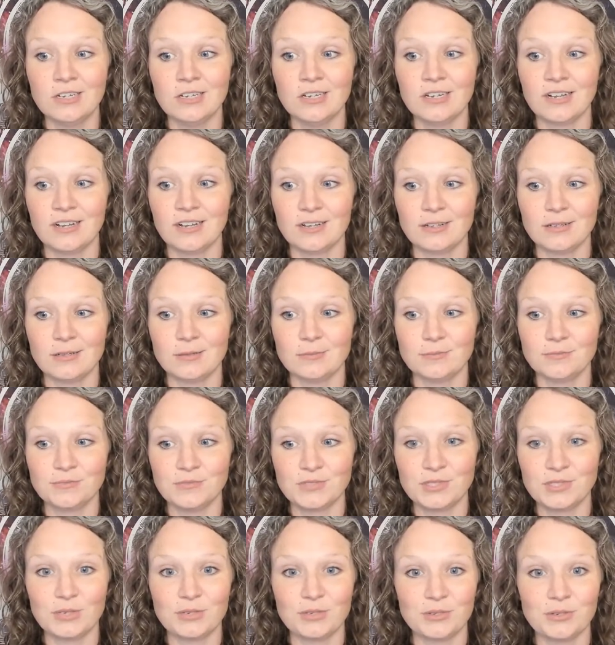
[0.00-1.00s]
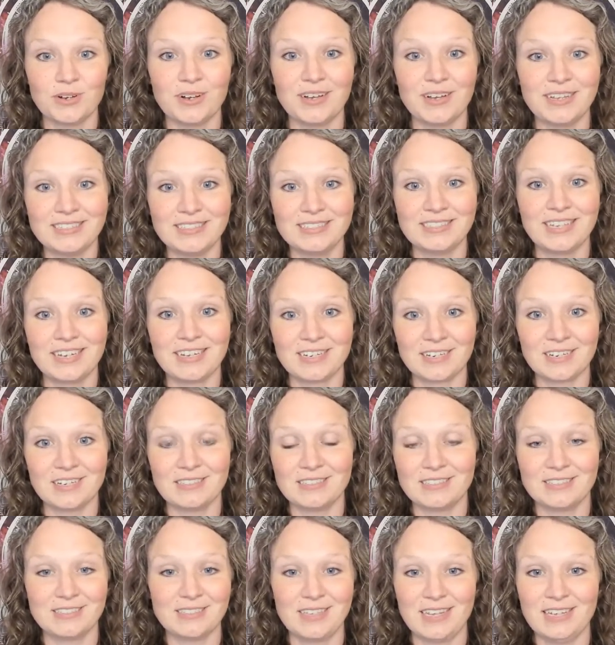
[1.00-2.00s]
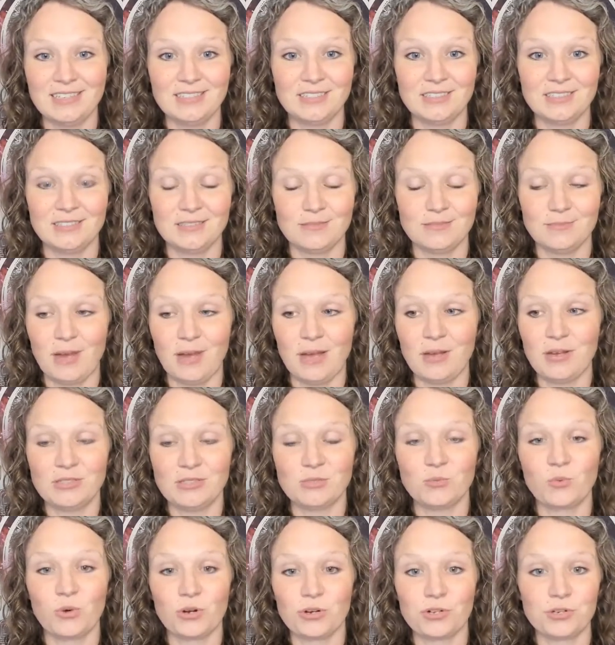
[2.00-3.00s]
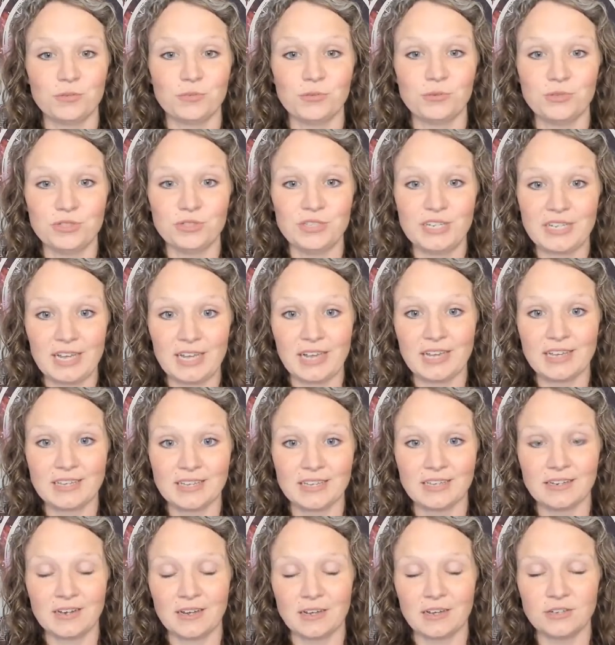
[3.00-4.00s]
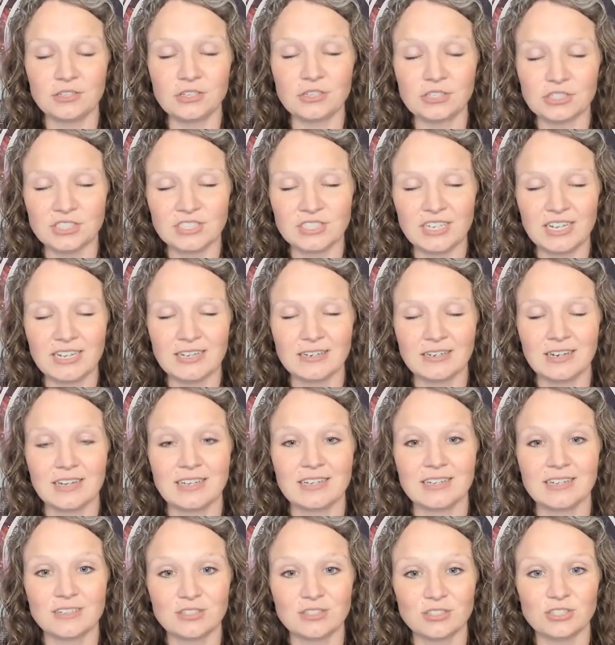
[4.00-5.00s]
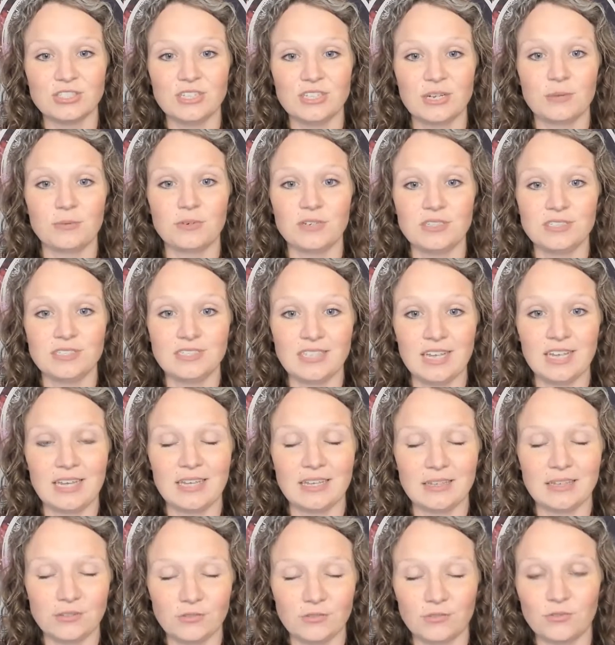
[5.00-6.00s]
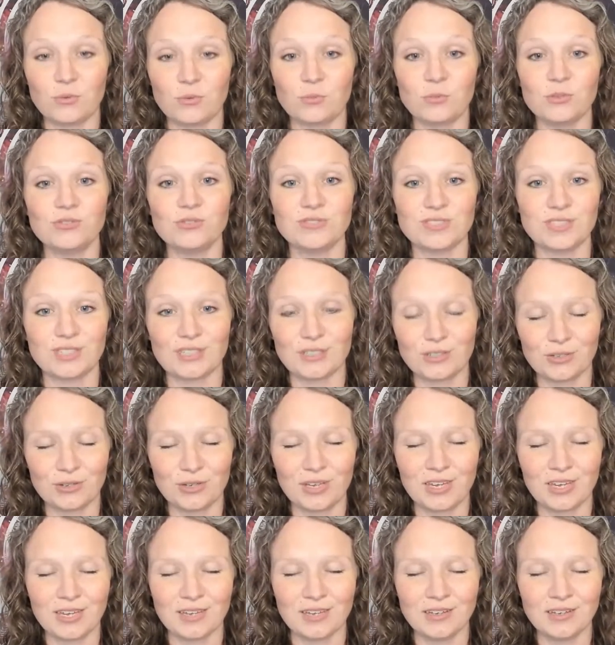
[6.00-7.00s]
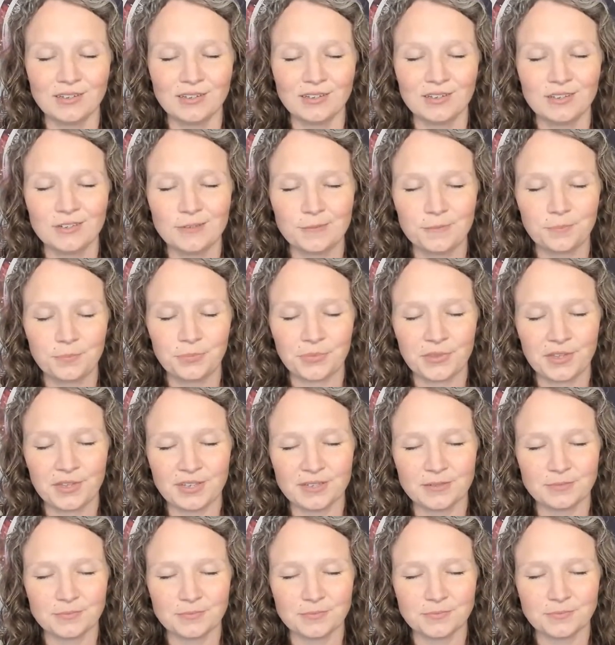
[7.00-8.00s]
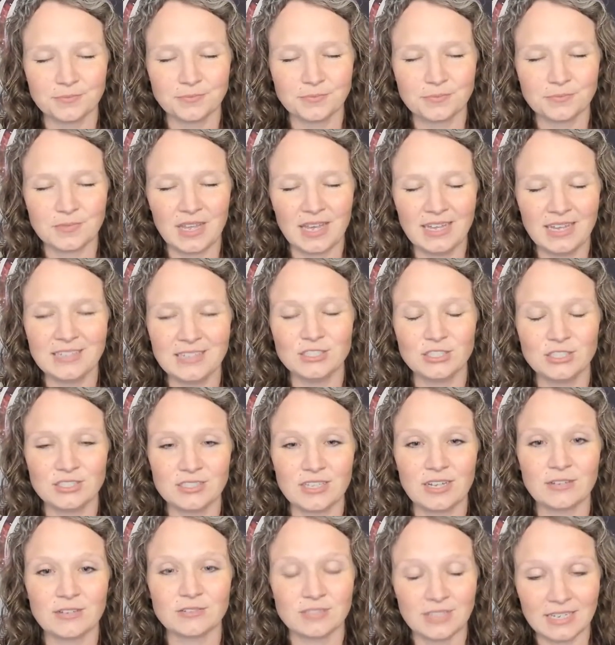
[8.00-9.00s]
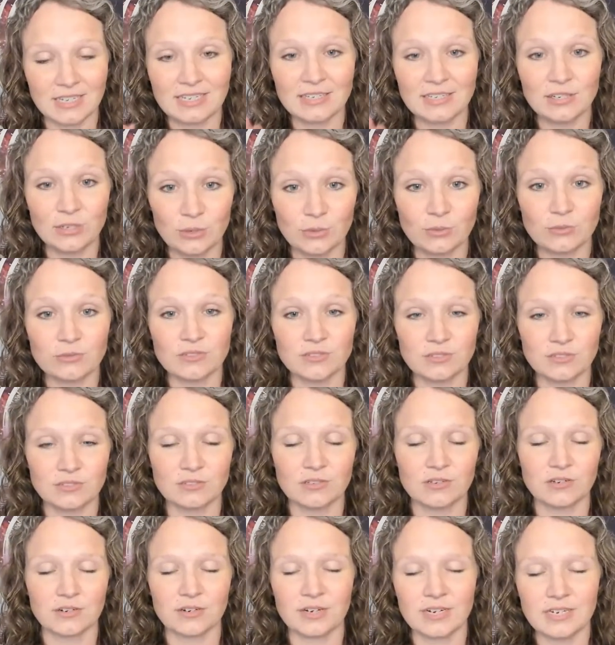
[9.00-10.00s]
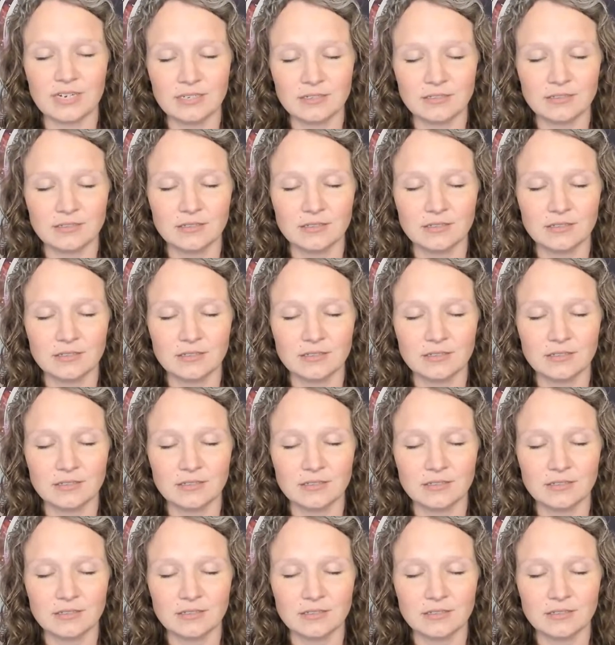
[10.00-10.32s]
Um, so it's it's it's uh, it's workable. Like I can understand. I can understand what he's saying through music. Okay, um, and it just sounds like notes. All right.